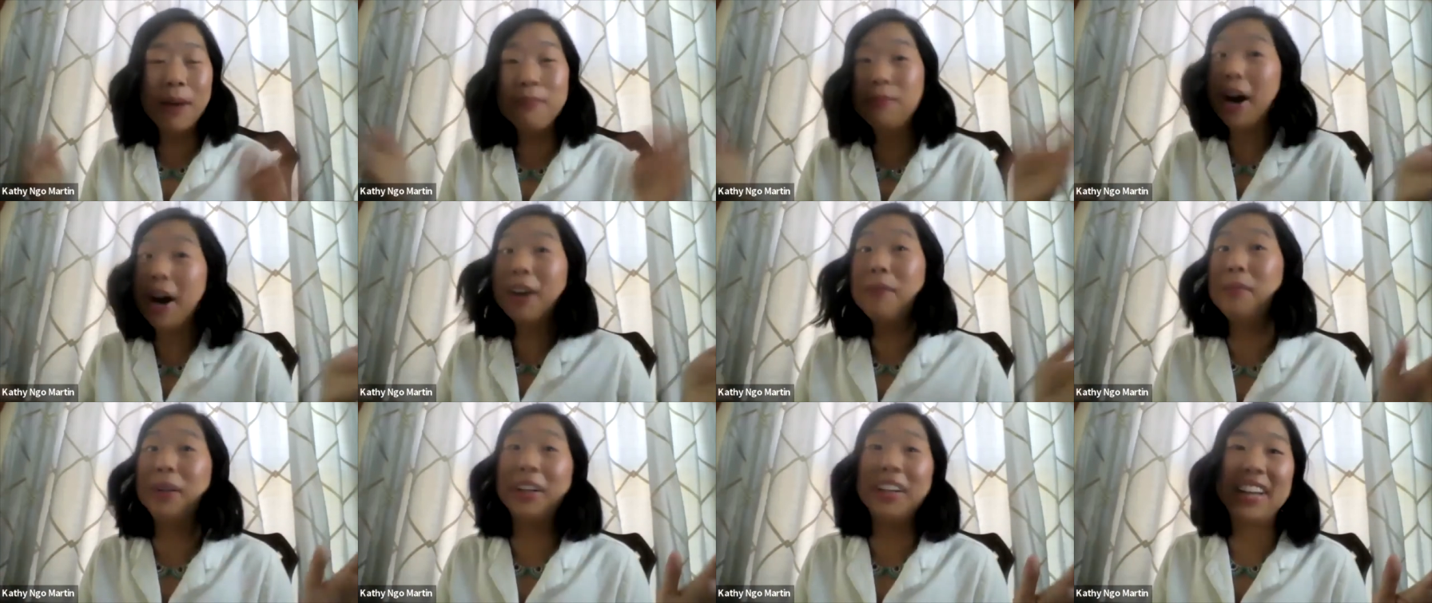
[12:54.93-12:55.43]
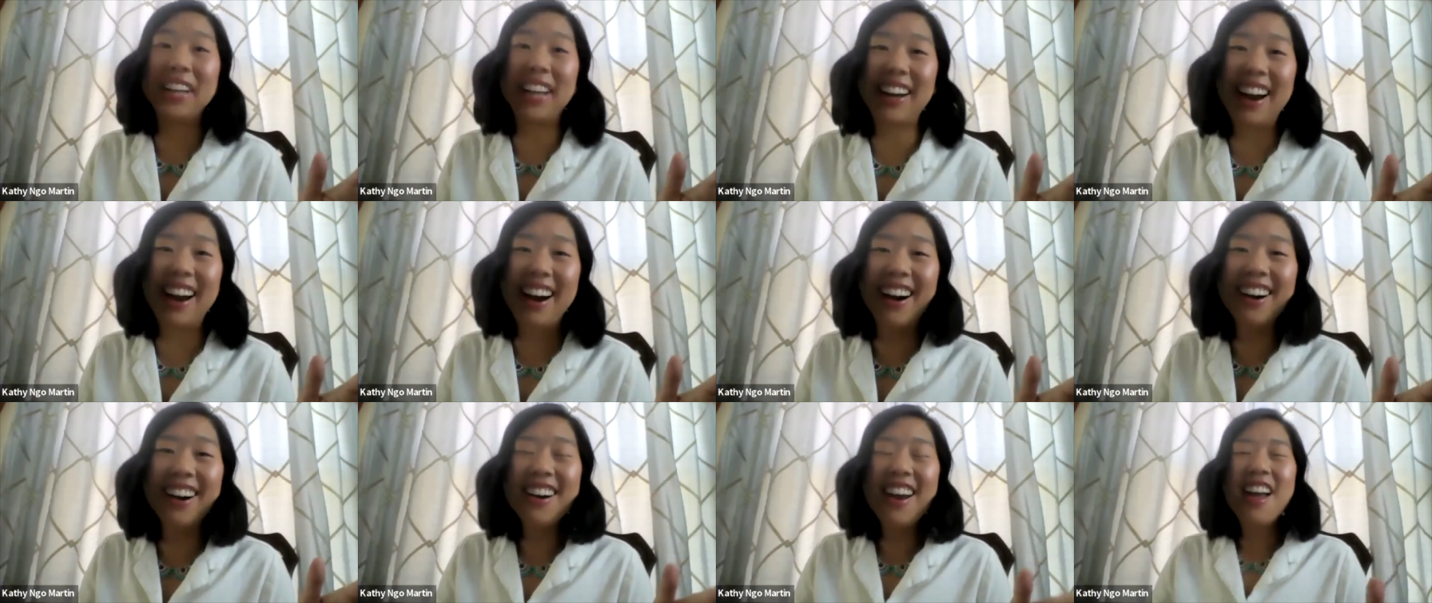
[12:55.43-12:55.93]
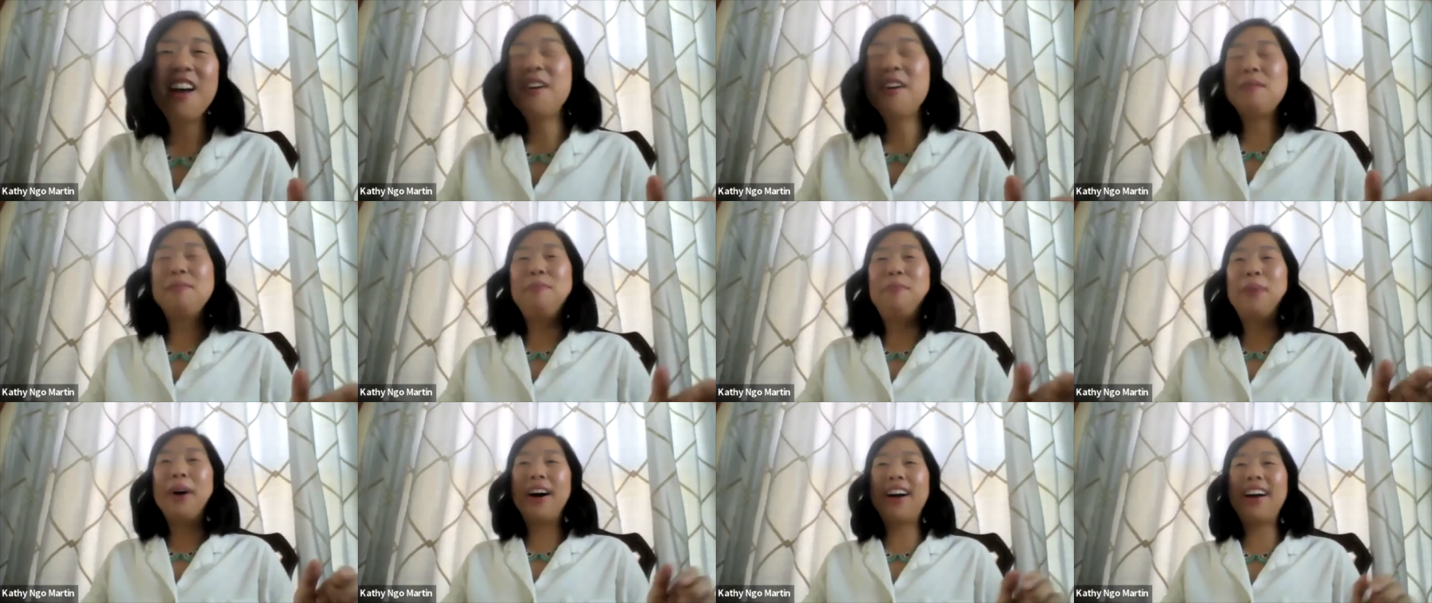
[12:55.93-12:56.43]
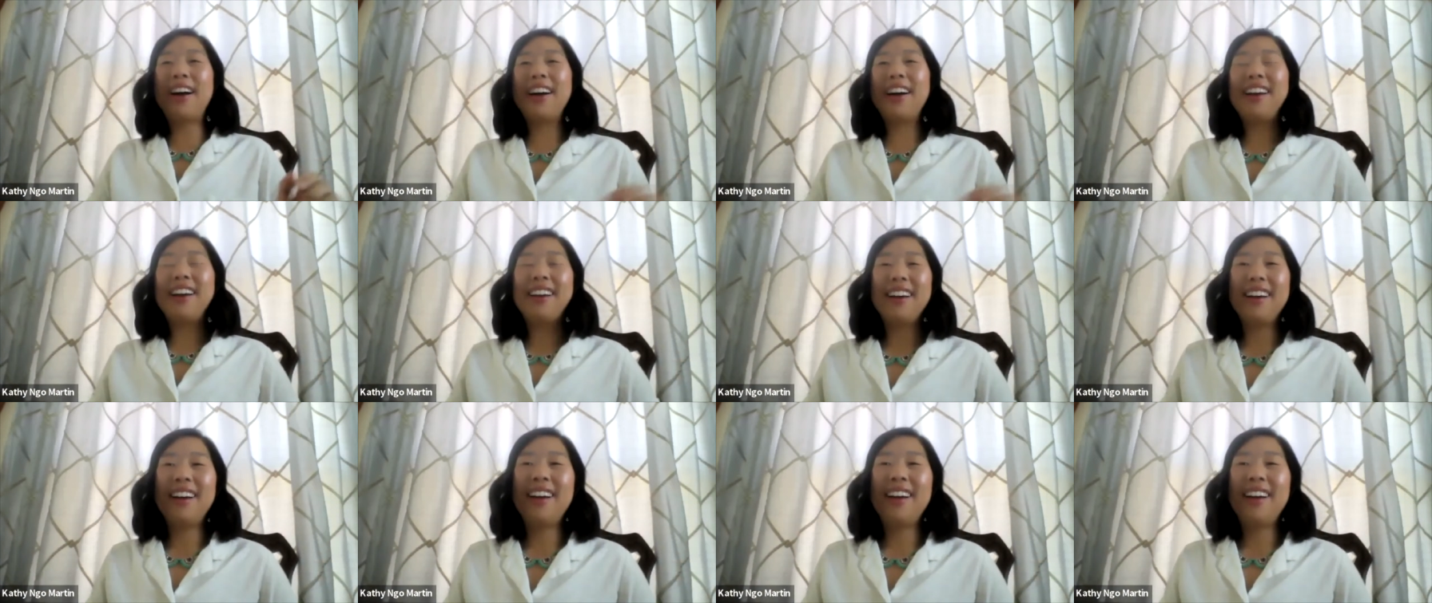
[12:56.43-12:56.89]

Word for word: i'm not a millionaire but